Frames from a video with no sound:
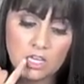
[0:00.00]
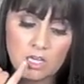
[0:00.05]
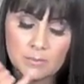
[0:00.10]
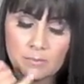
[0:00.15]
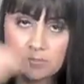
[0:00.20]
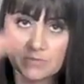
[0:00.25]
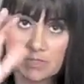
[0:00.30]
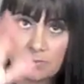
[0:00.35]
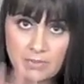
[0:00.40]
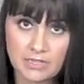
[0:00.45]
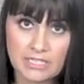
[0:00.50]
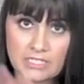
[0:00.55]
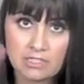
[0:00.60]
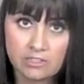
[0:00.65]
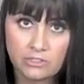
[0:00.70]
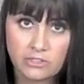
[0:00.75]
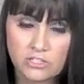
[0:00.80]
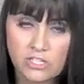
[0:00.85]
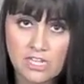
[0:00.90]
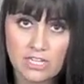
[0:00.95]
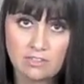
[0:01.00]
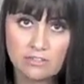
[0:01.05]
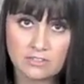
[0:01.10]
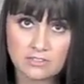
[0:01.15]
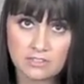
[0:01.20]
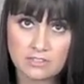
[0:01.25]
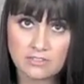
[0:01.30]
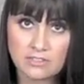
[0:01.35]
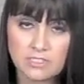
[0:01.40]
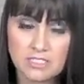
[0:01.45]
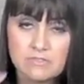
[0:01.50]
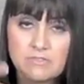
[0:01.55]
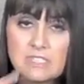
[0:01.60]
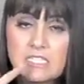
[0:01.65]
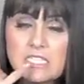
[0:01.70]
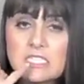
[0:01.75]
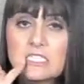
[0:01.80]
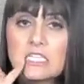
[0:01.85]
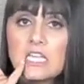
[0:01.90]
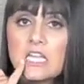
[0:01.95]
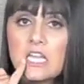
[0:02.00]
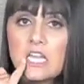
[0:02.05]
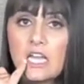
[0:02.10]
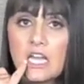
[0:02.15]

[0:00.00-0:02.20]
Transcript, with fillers: um, depending on your child's sensitivities.